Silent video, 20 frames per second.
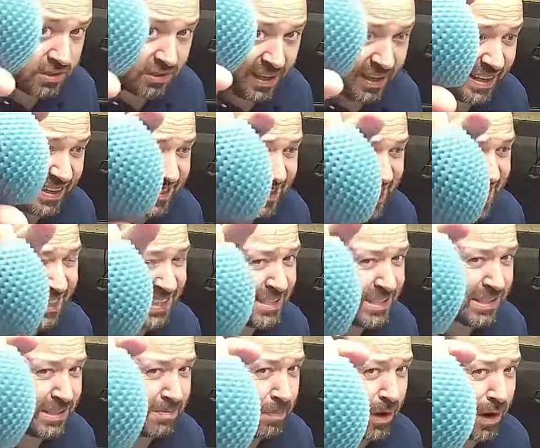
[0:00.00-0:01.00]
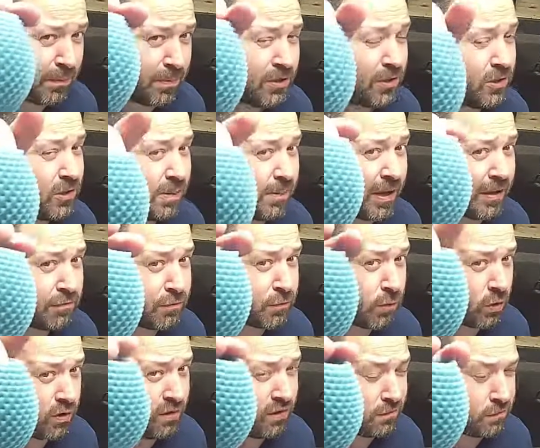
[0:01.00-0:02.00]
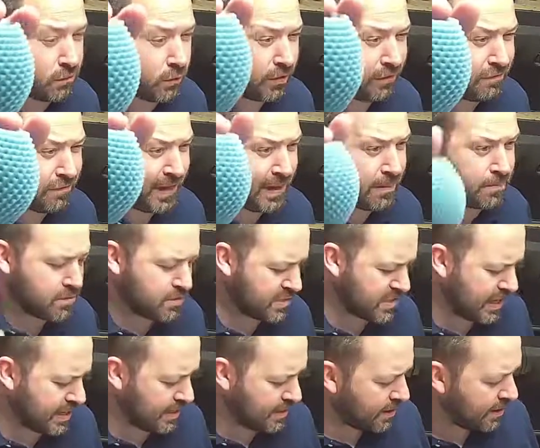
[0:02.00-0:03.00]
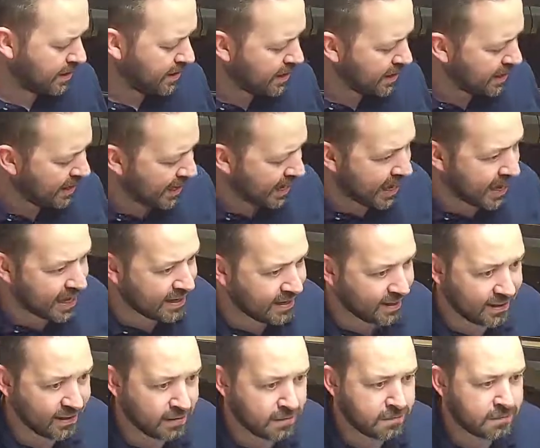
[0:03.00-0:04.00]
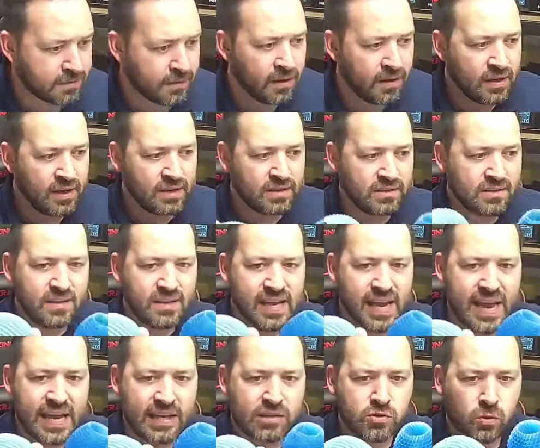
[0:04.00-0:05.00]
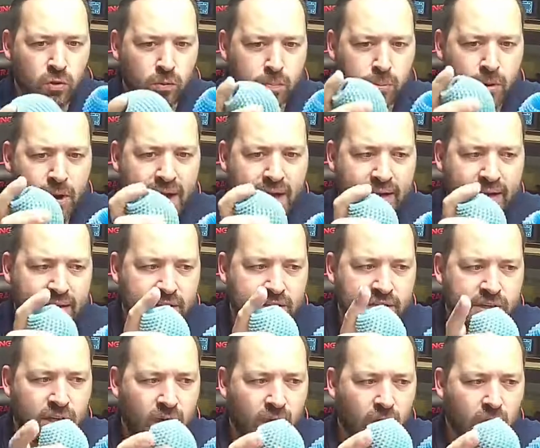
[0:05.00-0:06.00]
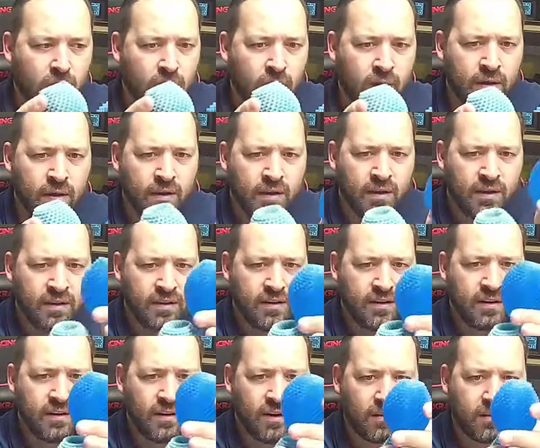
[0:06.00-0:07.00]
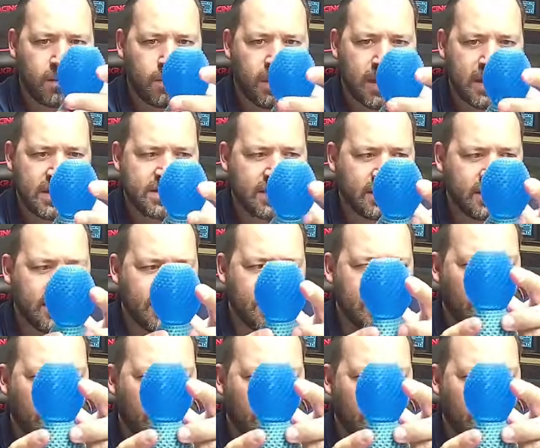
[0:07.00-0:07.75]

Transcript: I said, this is probably only about 40 to 45% additive to the actual product. So, you know, you basically go